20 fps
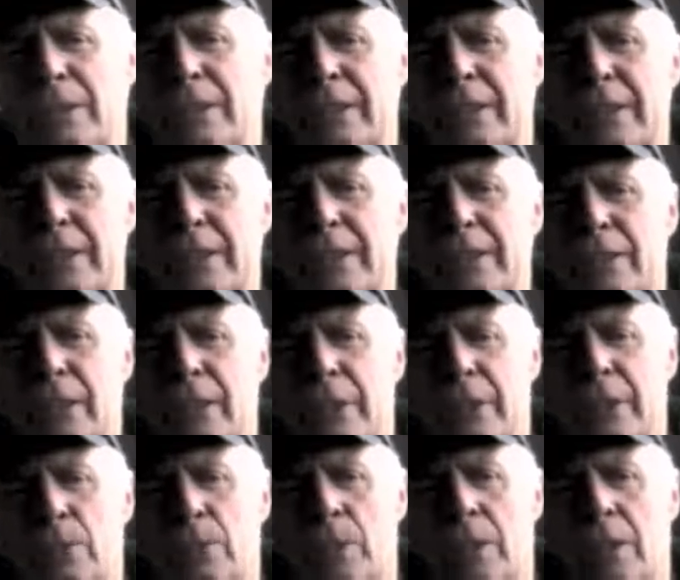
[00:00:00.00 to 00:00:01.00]
it needs to
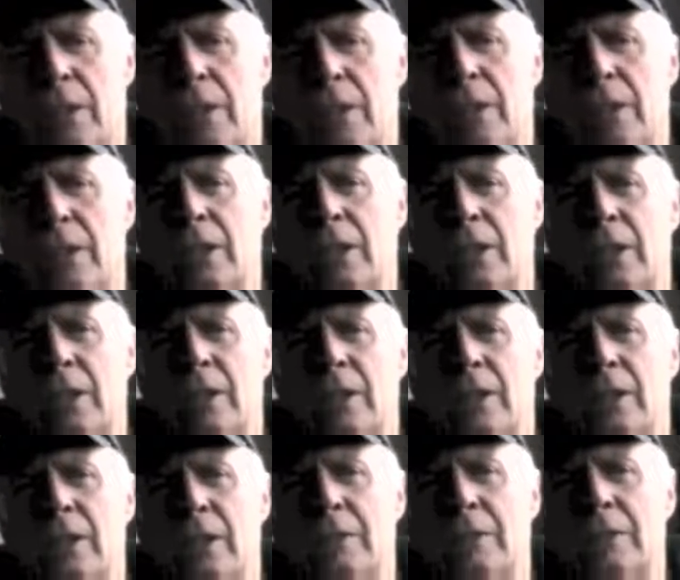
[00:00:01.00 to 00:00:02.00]
cure.
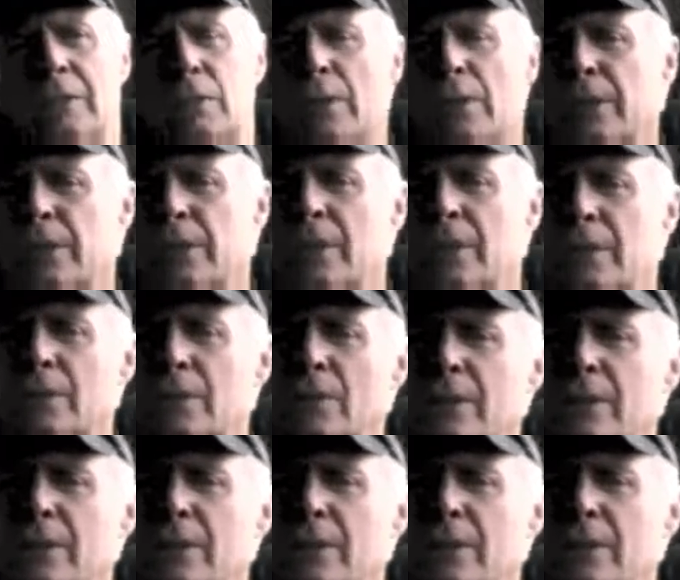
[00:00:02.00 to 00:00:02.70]
If you want to